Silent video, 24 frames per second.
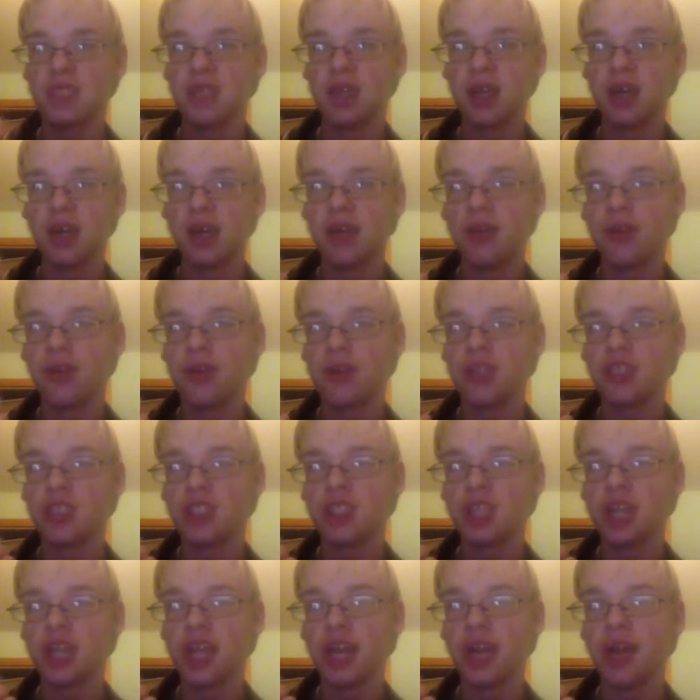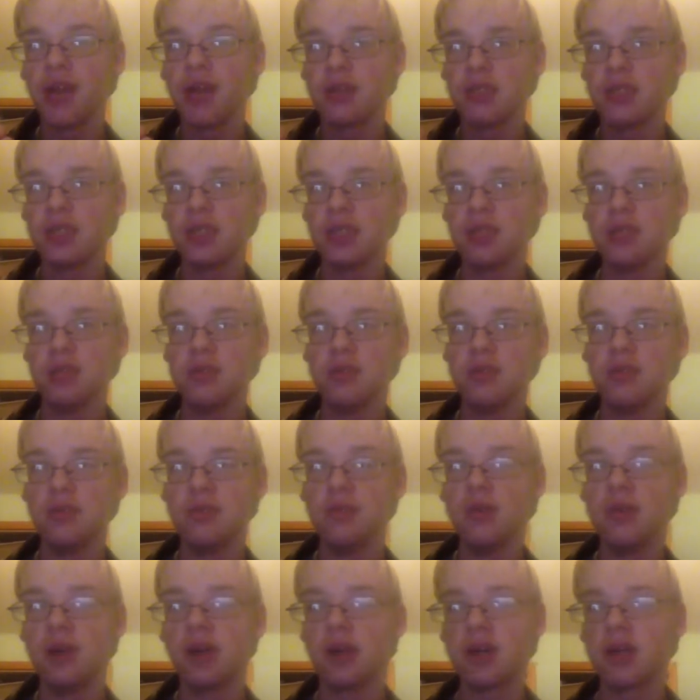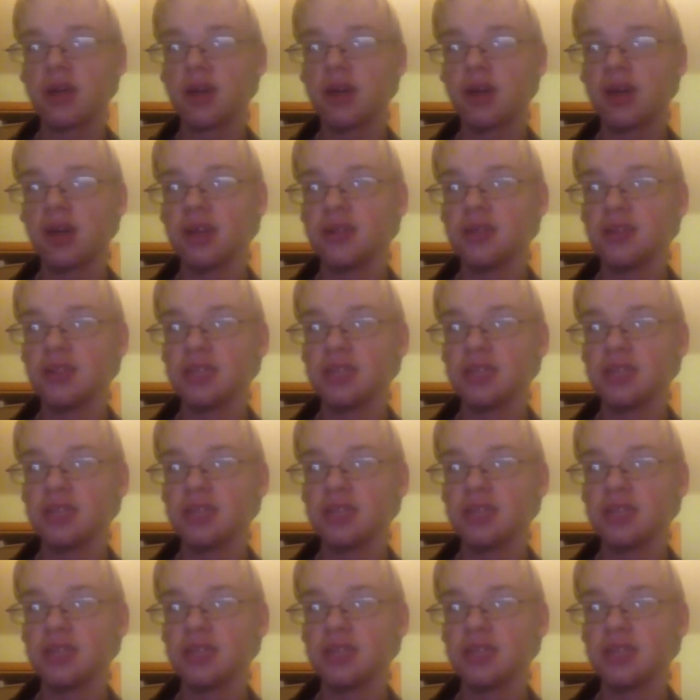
other channels on YouTube.com